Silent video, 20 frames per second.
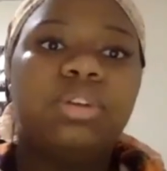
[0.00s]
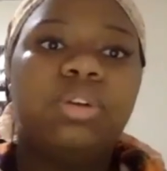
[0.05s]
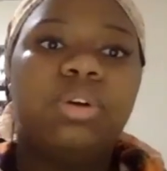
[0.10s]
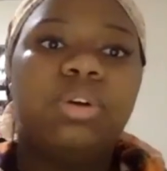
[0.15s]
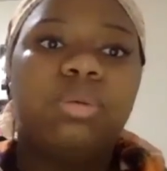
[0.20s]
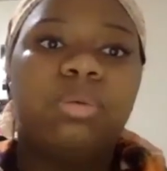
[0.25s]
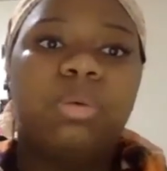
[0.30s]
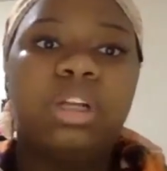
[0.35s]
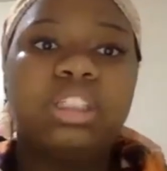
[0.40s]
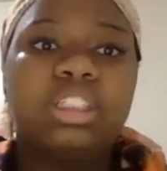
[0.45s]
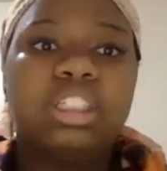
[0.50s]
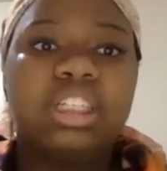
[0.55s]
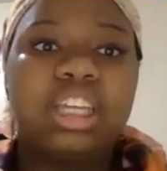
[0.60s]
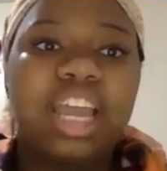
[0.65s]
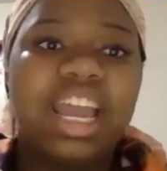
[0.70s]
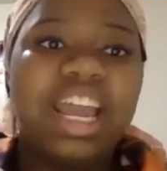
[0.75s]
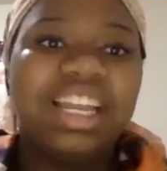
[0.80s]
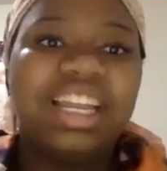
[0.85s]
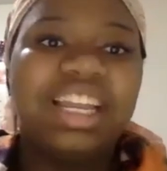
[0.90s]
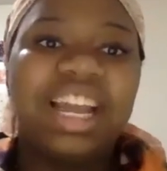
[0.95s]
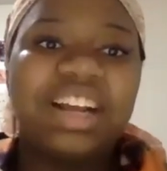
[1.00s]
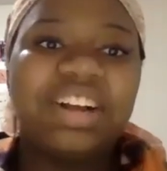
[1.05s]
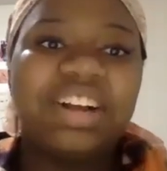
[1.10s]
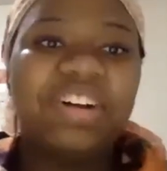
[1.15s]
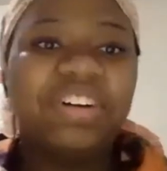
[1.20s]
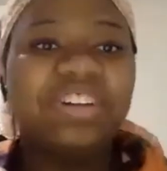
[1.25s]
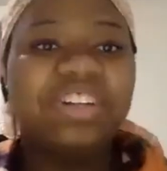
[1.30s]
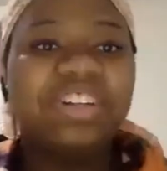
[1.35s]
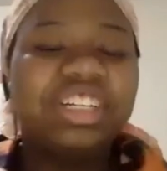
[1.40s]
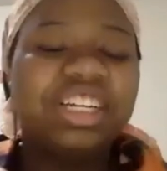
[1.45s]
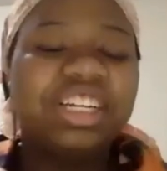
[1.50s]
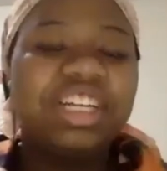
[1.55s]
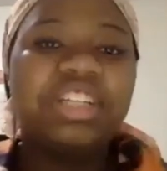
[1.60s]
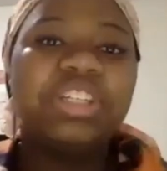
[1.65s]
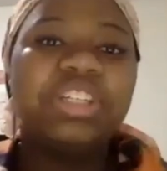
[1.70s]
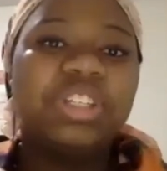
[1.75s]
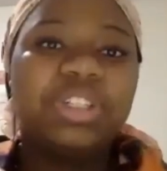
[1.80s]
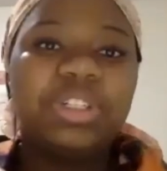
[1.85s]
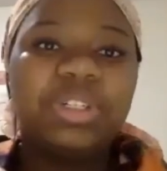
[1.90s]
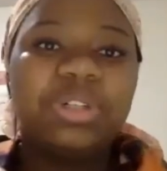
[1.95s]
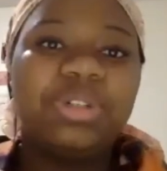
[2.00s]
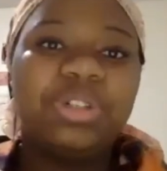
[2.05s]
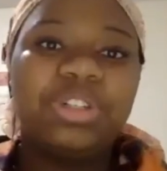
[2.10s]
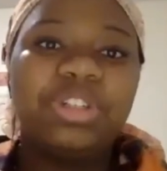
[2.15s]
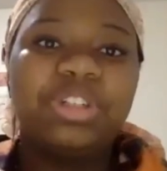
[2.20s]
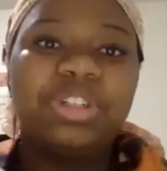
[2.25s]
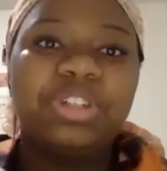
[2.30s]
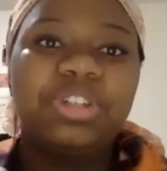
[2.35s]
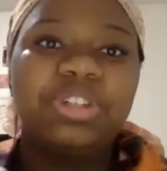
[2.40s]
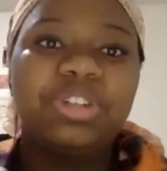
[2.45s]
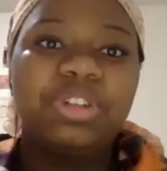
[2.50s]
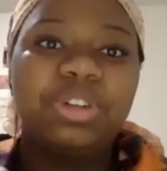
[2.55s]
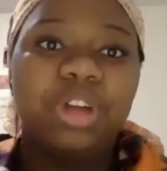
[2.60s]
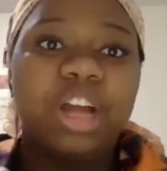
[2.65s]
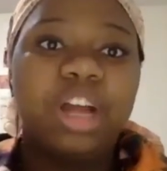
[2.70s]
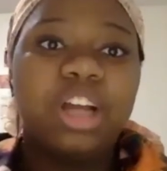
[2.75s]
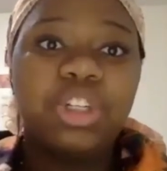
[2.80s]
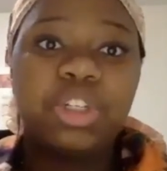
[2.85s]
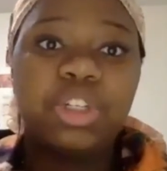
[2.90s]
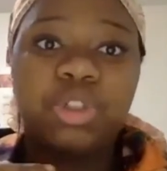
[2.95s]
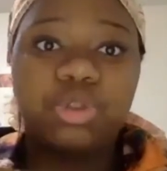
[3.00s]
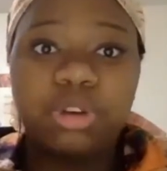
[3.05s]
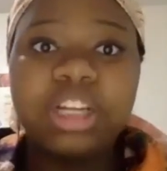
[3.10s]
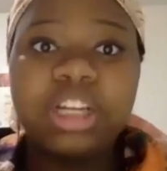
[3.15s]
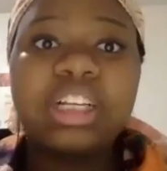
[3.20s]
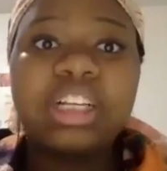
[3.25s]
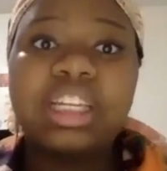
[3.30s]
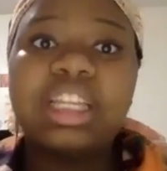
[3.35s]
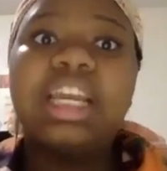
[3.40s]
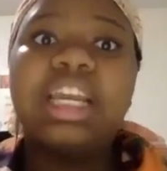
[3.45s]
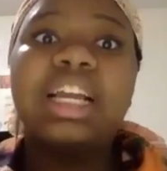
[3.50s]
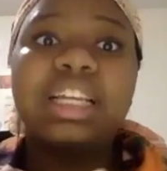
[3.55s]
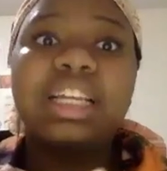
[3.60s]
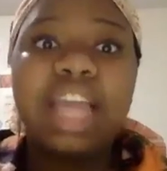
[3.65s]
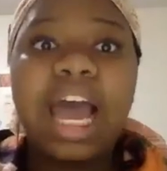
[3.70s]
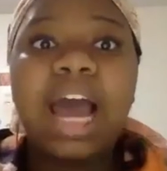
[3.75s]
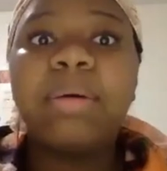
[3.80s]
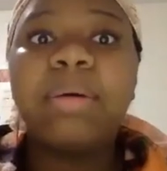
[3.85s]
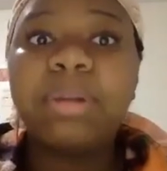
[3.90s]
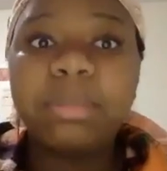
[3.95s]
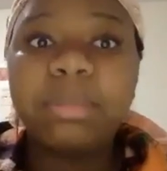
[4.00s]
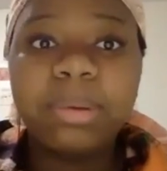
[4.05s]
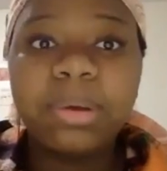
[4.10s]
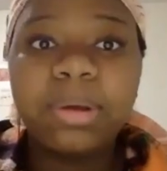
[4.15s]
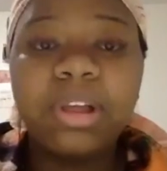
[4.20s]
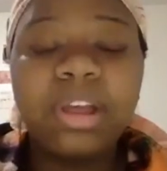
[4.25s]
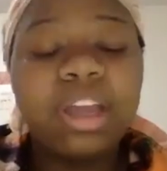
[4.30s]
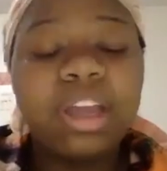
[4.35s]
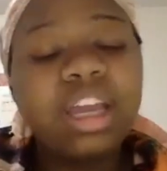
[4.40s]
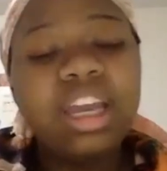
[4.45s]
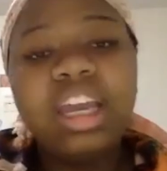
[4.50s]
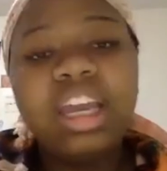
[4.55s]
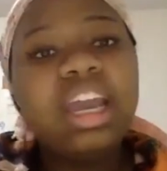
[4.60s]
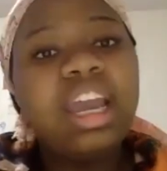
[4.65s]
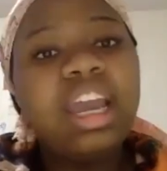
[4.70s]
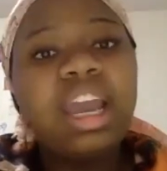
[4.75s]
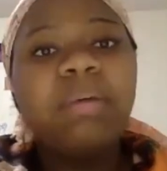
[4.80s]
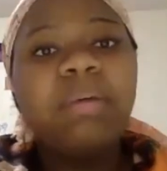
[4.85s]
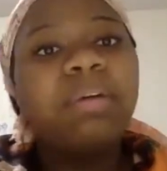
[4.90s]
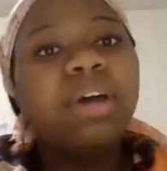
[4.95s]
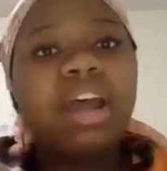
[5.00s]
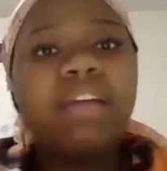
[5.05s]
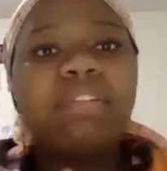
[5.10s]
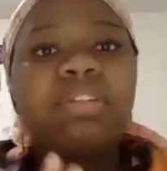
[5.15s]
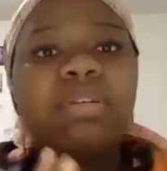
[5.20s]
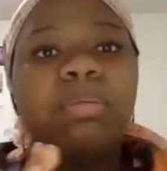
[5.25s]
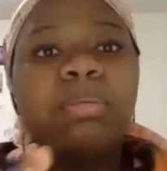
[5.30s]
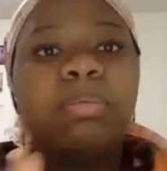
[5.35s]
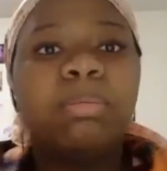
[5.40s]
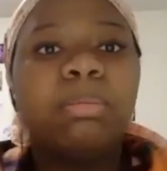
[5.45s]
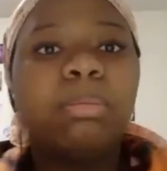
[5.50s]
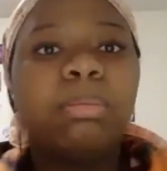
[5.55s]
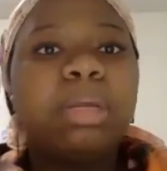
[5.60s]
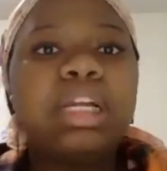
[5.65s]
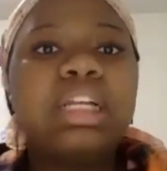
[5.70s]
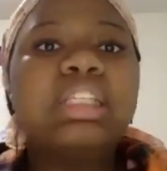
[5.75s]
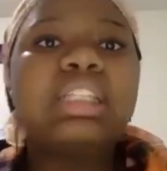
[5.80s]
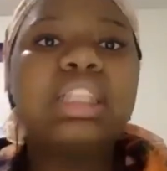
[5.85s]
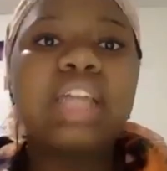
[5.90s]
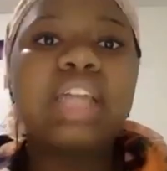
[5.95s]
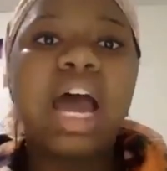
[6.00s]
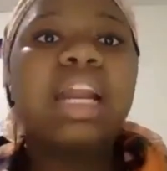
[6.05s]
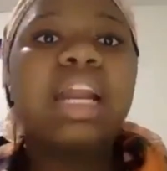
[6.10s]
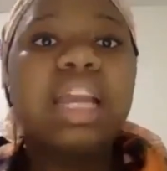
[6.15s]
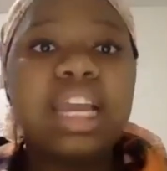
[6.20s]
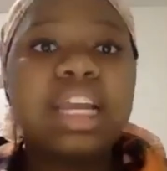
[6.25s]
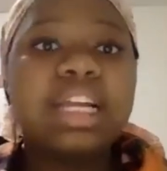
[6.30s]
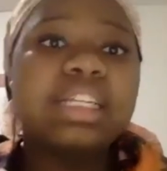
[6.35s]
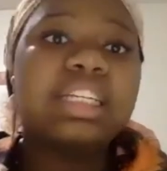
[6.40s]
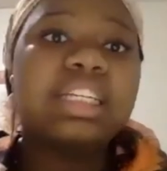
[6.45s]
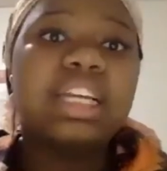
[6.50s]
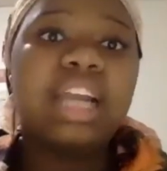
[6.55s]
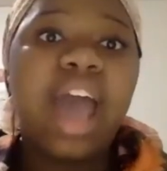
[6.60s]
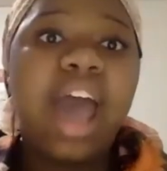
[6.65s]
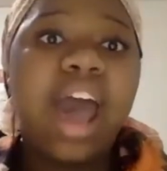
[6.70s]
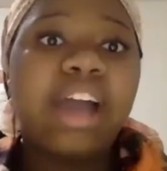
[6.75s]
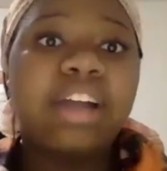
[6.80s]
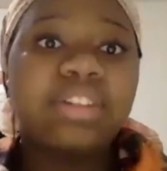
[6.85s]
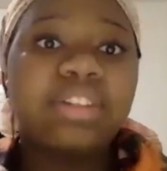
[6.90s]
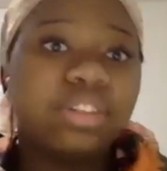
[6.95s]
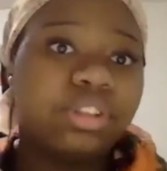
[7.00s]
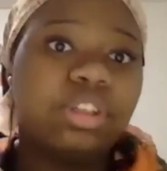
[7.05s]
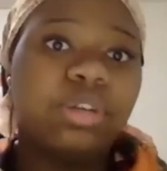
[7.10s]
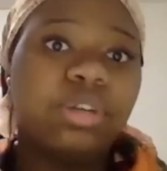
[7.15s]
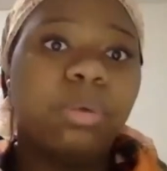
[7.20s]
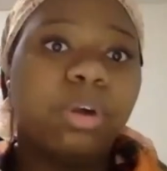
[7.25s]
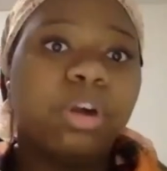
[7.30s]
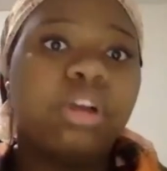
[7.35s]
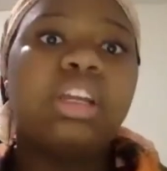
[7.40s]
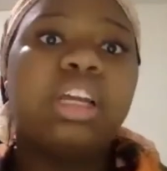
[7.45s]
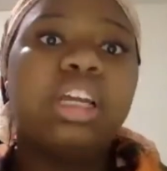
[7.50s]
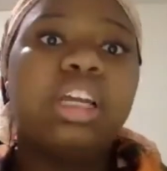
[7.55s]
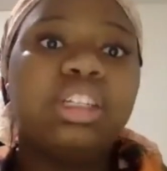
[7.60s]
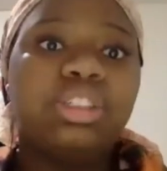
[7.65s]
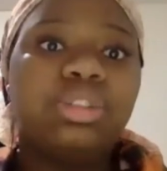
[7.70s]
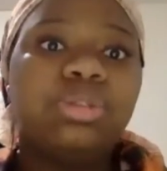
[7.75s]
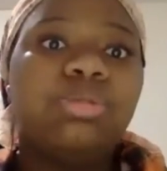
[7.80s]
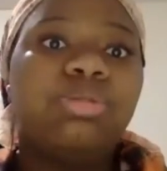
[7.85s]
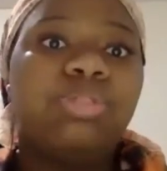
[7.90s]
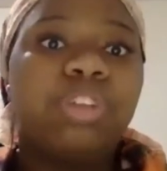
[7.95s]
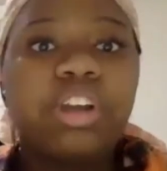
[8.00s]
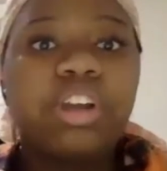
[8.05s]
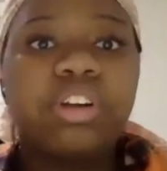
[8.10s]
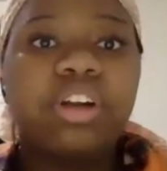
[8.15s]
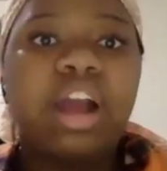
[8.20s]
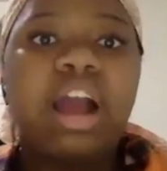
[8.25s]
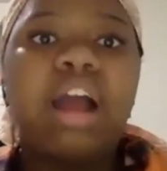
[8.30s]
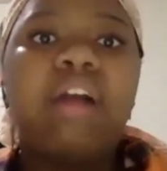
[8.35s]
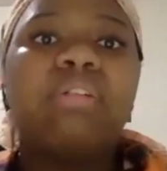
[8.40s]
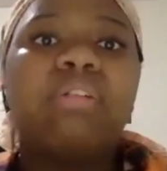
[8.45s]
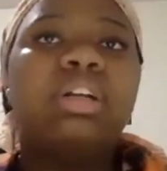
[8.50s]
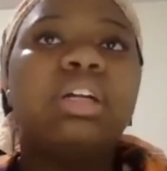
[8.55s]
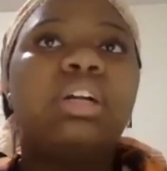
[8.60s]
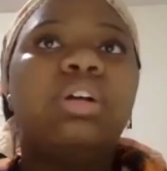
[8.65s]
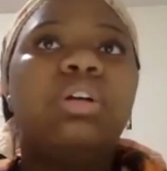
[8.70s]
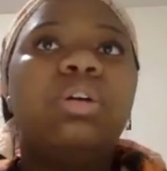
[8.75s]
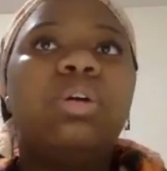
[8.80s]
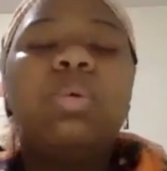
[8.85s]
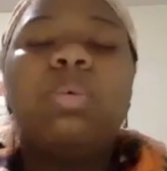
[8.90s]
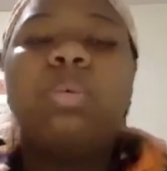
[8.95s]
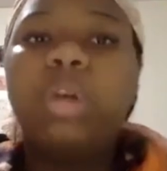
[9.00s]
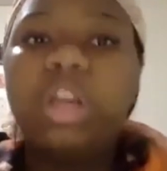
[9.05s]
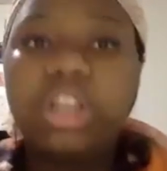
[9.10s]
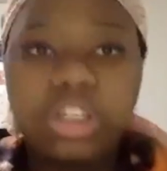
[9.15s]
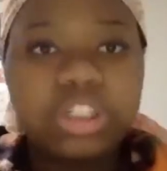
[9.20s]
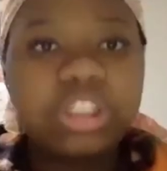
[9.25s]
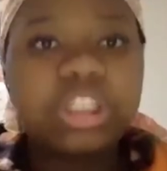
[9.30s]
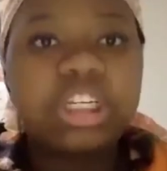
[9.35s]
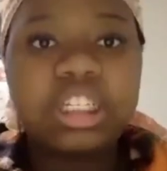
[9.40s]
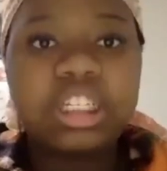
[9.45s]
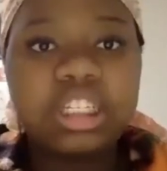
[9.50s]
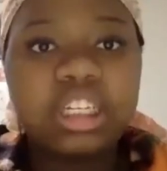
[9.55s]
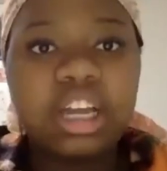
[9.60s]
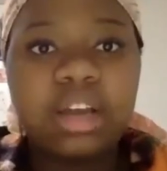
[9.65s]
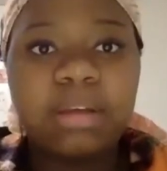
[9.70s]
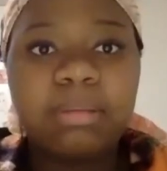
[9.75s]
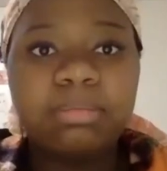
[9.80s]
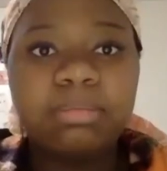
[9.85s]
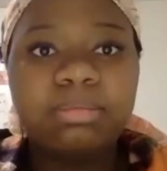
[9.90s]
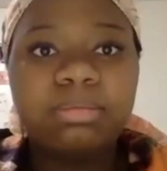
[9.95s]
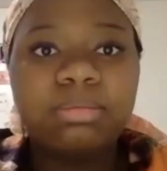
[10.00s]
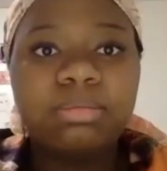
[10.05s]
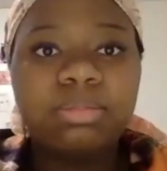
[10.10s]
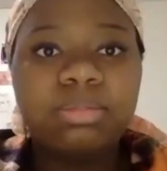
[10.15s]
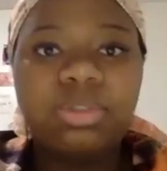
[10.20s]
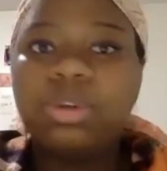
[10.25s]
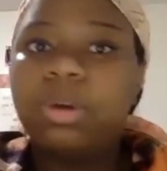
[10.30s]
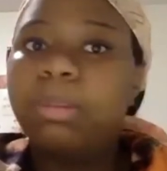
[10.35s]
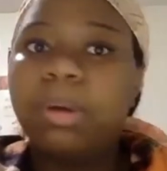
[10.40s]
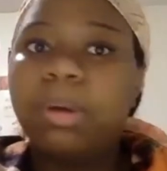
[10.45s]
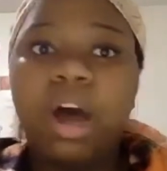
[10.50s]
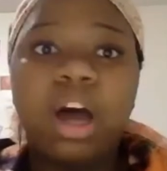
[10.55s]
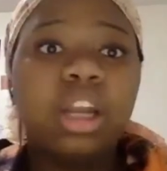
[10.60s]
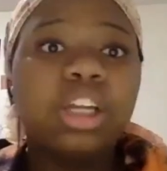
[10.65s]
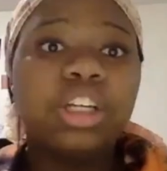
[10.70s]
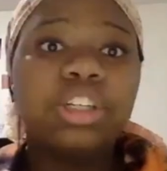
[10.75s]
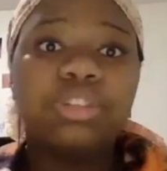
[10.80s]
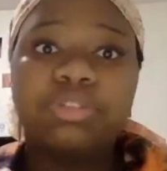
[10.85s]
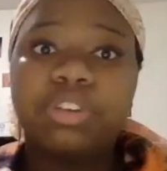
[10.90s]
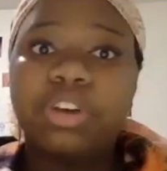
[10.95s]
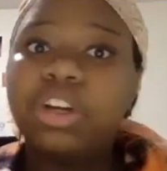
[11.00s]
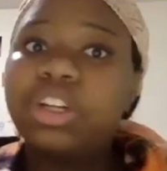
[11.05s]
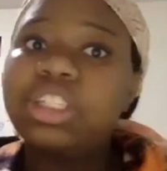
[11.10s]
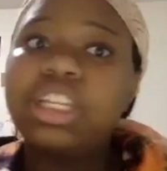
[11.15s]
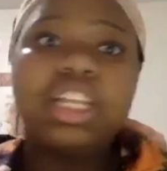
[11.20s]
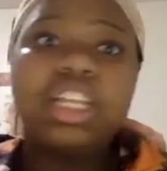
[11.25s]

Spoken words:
once again, like holding institutions strictly accountable and whatever means that is, and actually working to figure out which system to abolish first.